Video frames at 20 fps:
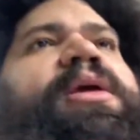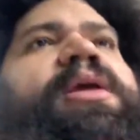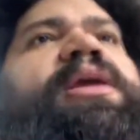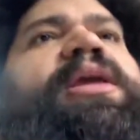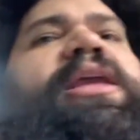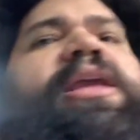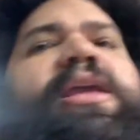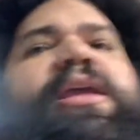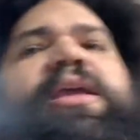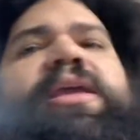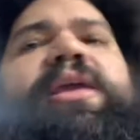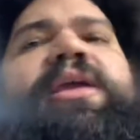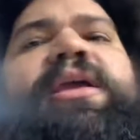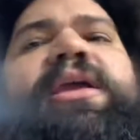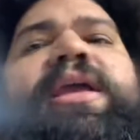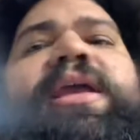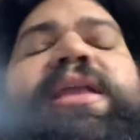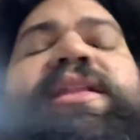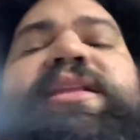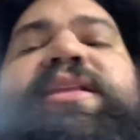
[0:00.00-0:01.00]
it,
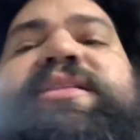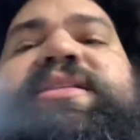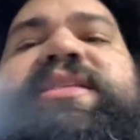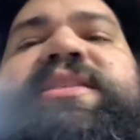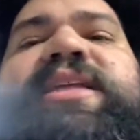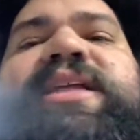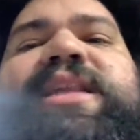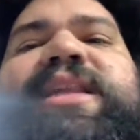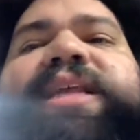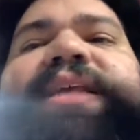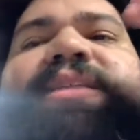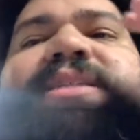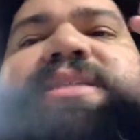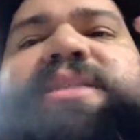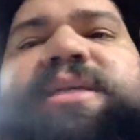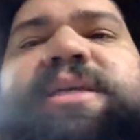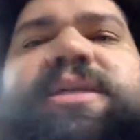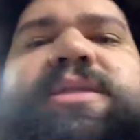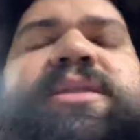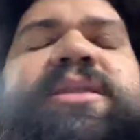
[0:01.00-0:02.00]
it does the
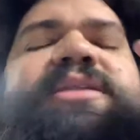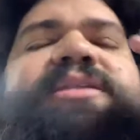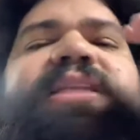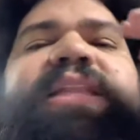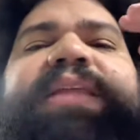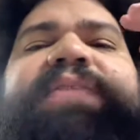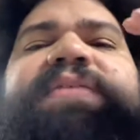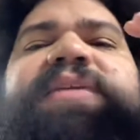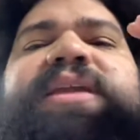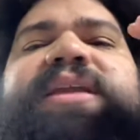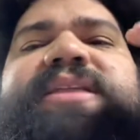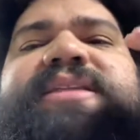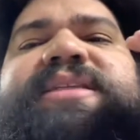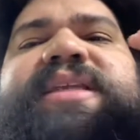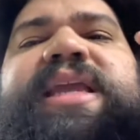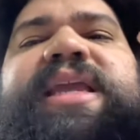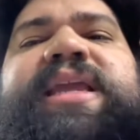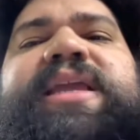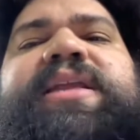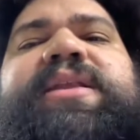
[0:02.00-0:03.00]
list doesn't even
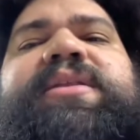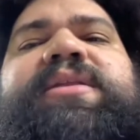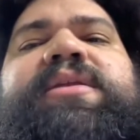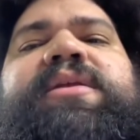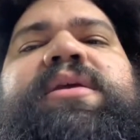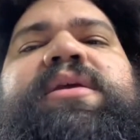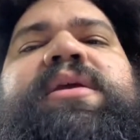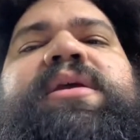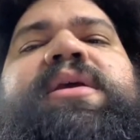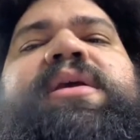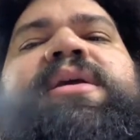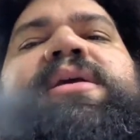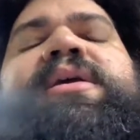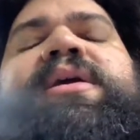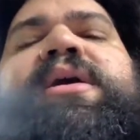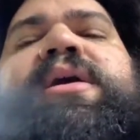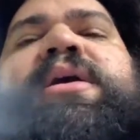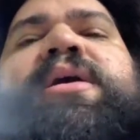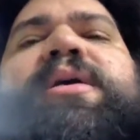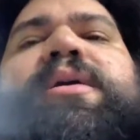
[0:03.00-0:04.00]
contain
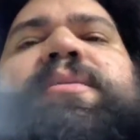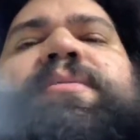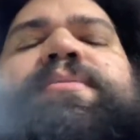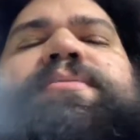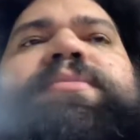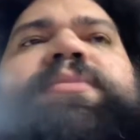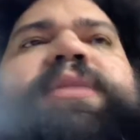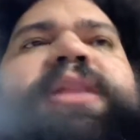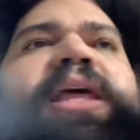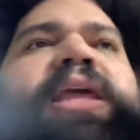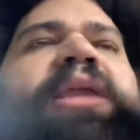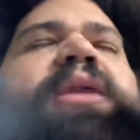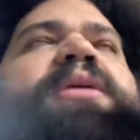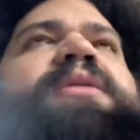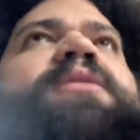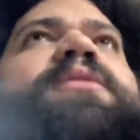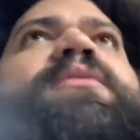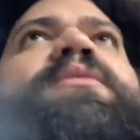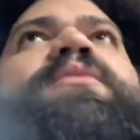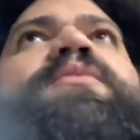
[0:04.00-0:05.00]
um like
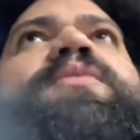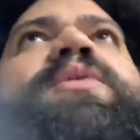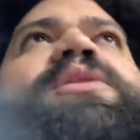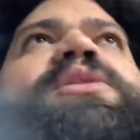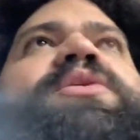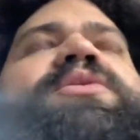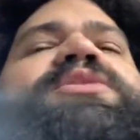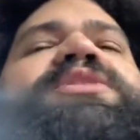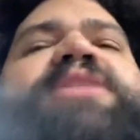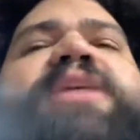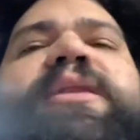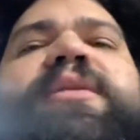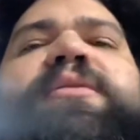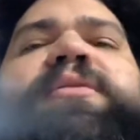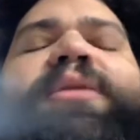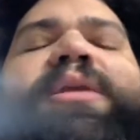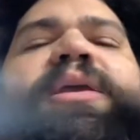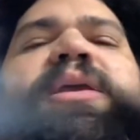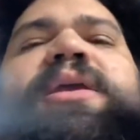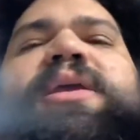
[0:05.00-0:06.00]
Windows
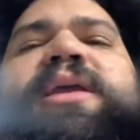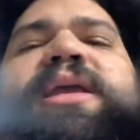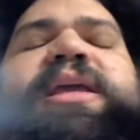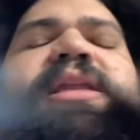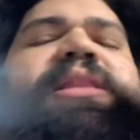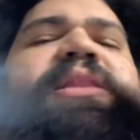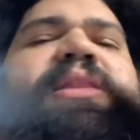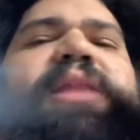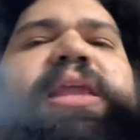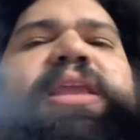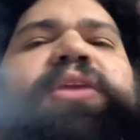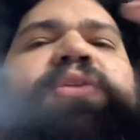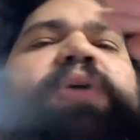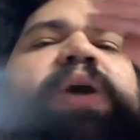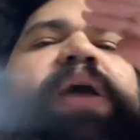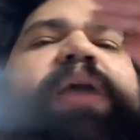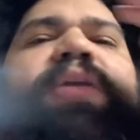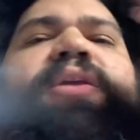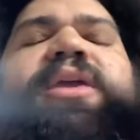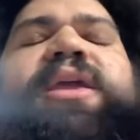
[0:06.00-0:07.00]
10 it like you know
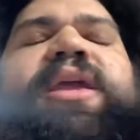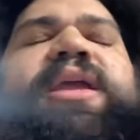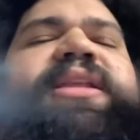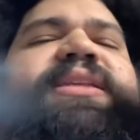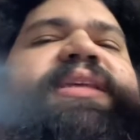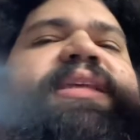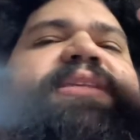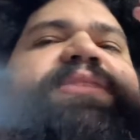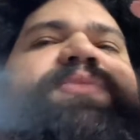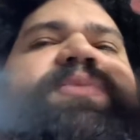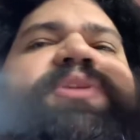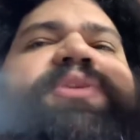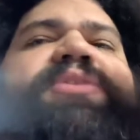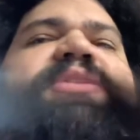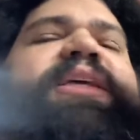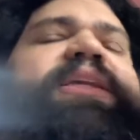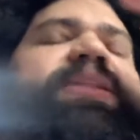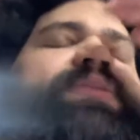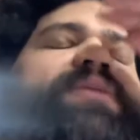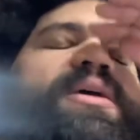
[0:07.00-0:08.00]
how it contains Windows
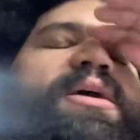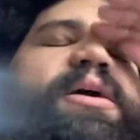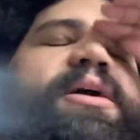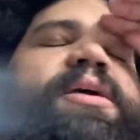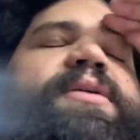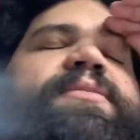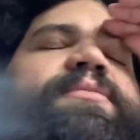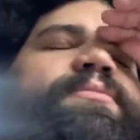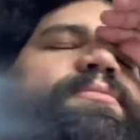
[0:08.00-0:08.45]
10 uh,